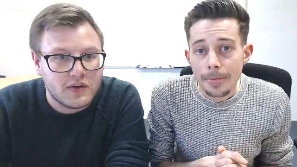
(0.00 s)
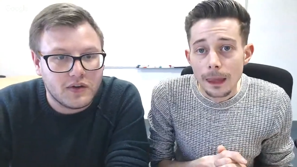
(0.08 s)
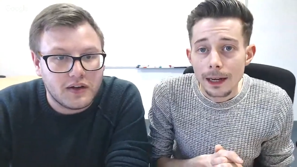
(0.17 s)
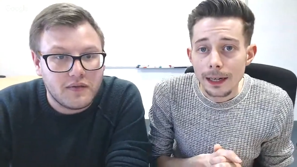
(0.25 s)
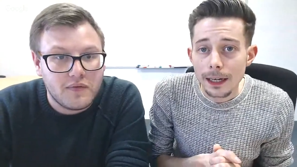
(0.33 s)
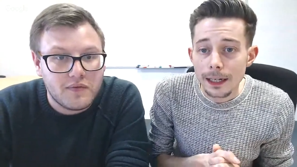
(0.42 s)

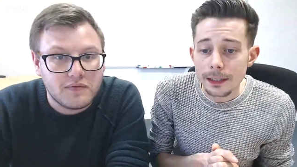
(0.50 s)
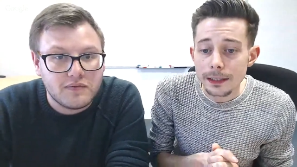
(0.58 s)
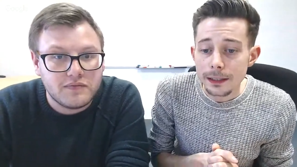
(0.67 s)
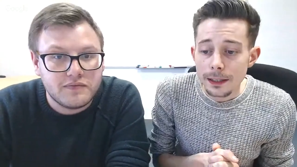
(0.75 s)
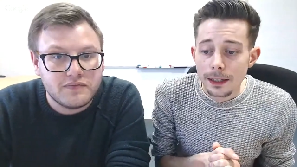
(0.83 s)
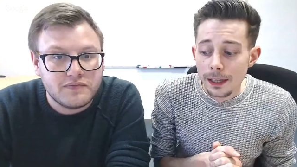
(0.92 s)
Speaker 1: And
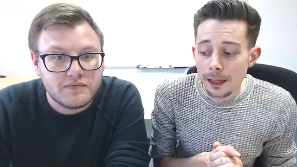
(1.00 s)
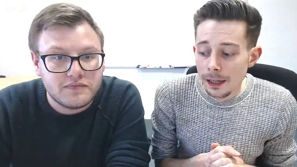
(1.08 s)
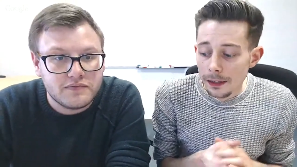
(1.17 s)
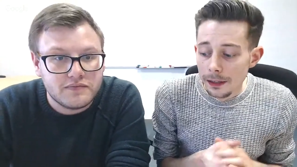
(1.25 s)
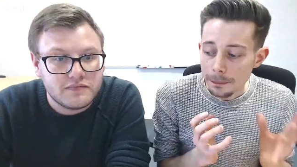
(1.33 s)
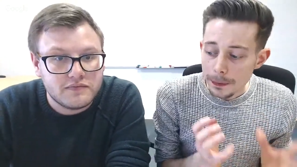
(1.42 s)
the
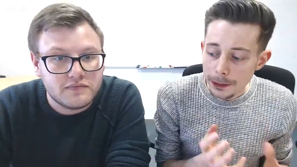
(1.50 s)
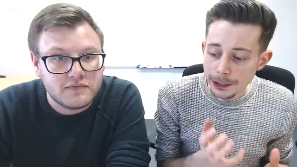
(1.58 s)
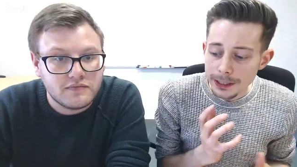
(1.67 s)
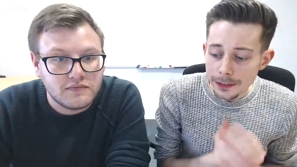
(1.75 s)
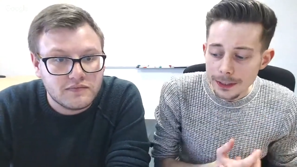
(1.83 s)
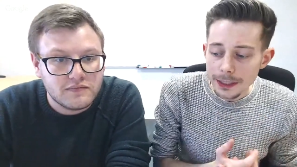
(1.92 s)
beauty of
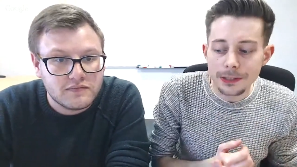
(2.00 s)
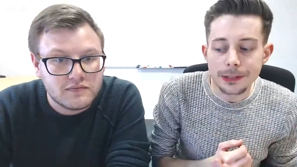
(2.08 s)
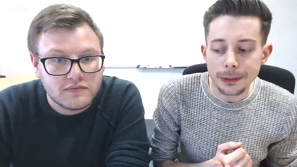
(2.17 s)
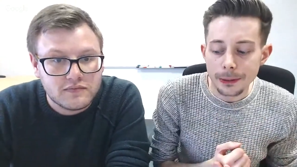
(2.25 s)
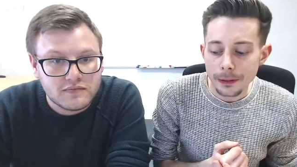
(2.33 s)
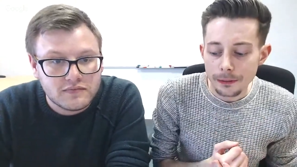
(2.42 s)
this
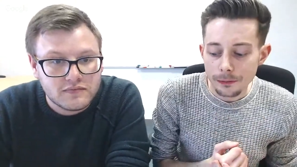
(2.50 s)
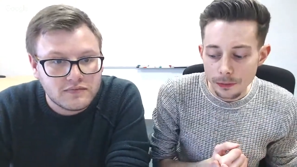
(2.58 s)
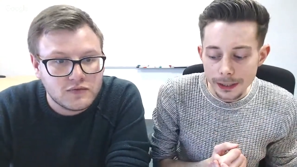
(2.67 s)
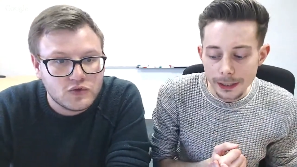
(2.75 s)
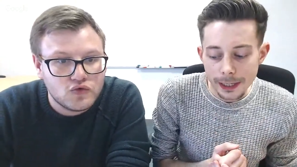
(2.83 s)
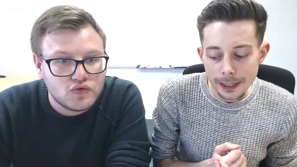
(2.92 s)
tool really
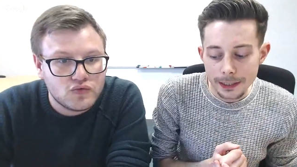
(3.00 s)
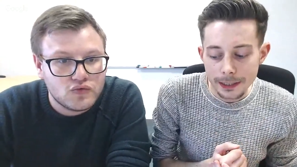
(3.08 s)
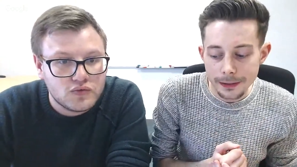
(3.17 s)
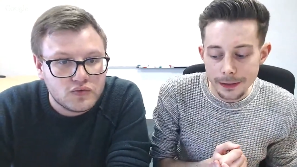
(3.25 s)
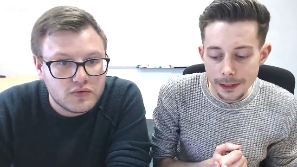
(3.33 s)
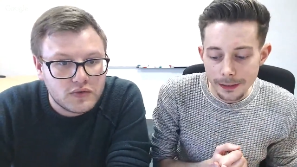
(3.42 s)
is
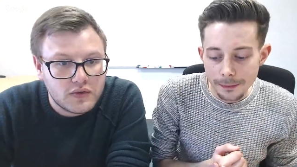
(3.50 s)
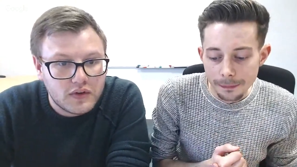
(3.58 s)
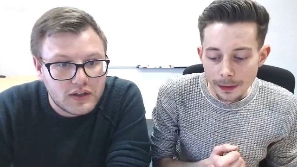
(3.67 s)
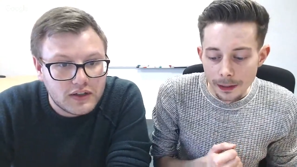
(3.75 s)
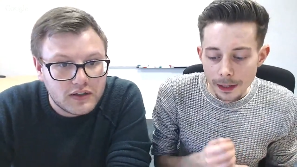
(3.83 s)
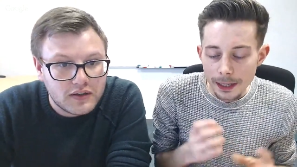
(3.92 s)
that
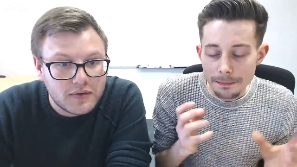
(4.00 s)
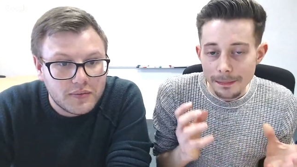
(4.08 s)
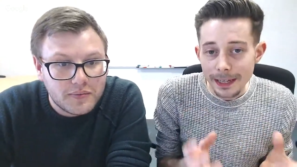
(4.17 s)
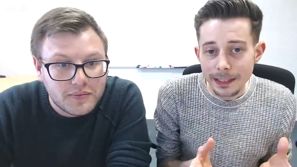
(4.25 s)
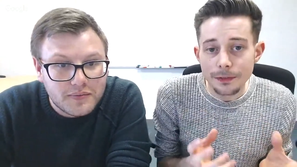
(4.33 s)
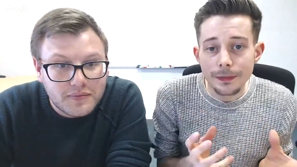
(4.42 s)
it makes
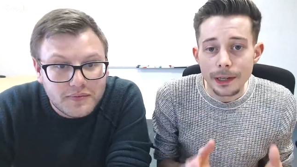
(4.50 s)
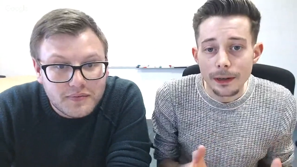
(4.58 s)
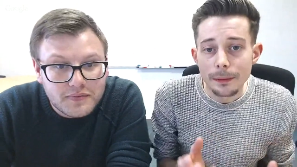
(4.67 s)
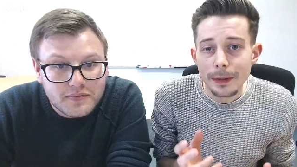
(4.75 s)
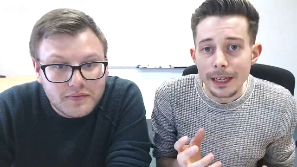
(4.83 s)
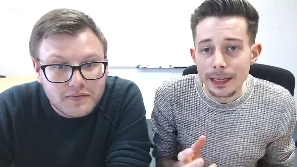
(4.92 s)
video
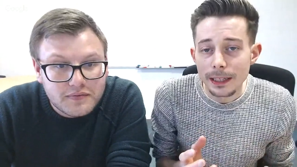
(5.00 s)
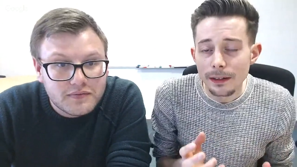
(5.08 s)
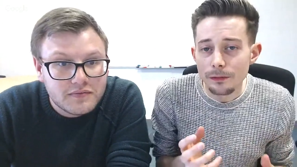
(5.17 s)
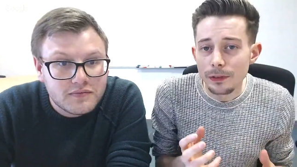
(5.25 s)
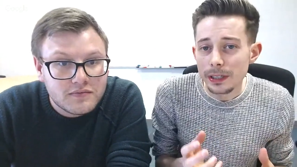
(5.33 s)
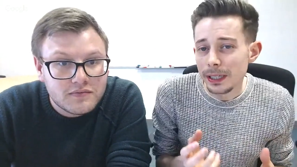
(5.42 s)
making
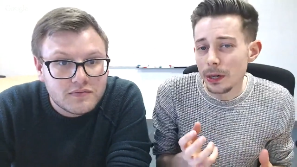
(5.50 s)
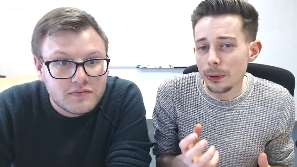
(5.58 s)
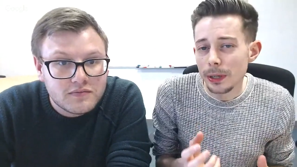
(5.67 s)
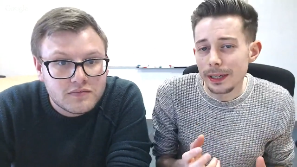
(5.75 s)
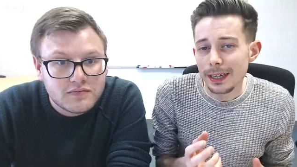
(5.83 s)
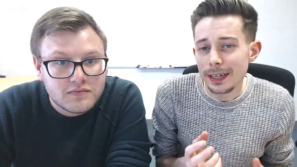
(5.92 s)
really quick
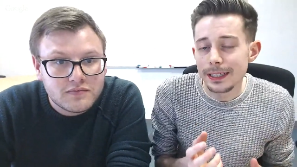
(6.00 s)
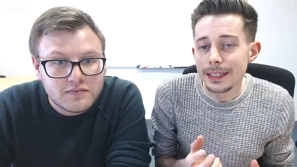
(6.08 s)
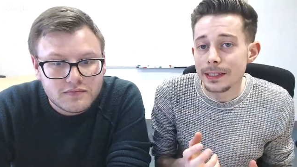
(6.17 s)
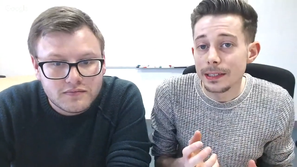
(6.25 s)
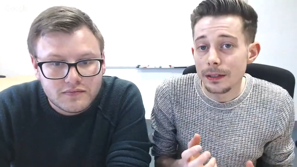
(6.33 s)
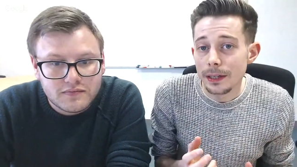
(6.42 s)
and easy,
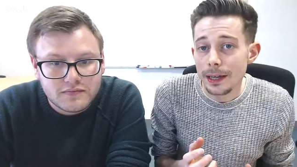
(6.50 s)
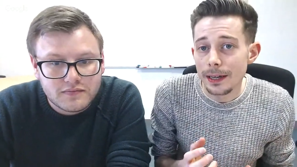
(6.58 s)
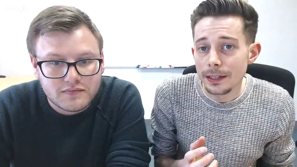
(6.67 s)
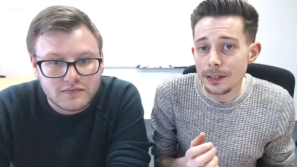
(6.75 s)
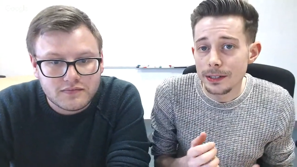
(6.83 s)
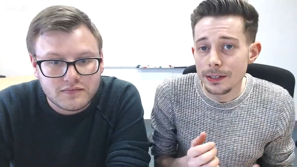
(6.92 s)
okay?
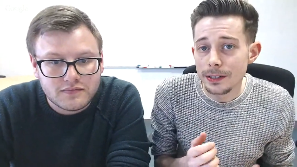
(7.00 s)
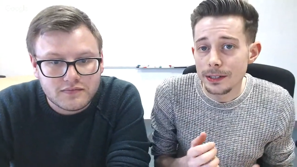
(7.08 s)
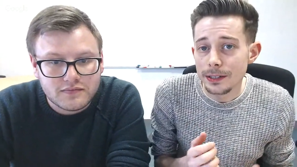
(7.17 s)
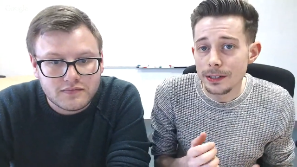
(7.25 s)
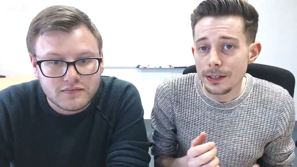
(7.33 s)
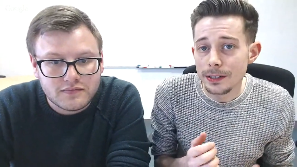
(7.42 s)
So
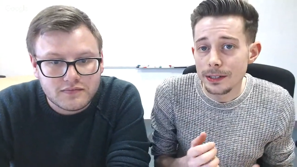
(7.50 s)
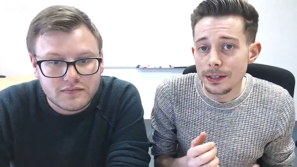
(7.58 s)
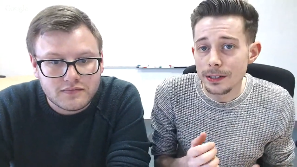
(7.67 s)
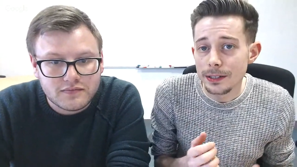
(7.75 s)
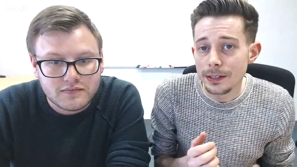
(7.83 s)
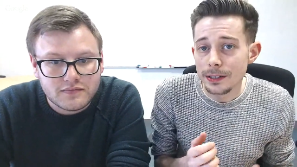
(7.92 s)

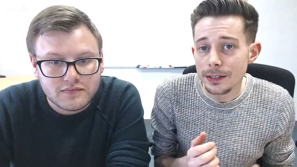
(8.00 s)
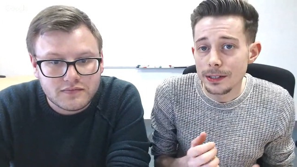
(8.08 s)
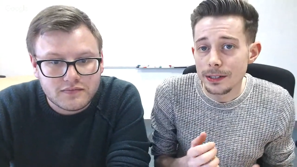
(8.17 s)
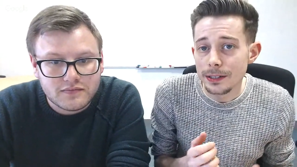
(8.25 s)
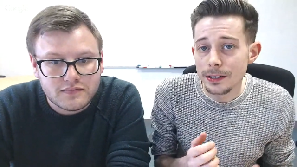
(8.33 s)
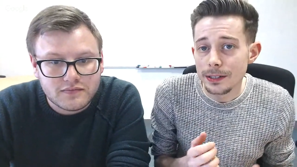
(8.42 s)
up
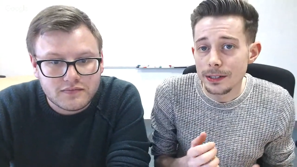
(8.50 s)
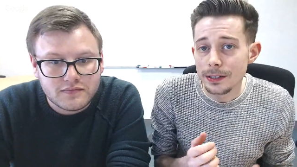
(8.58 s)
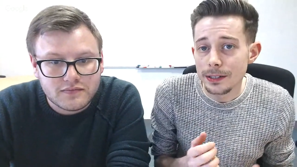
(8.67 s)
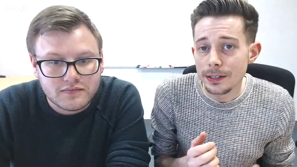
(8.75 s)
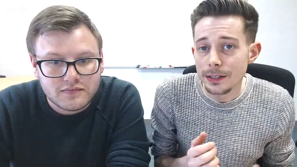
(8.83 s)
until now,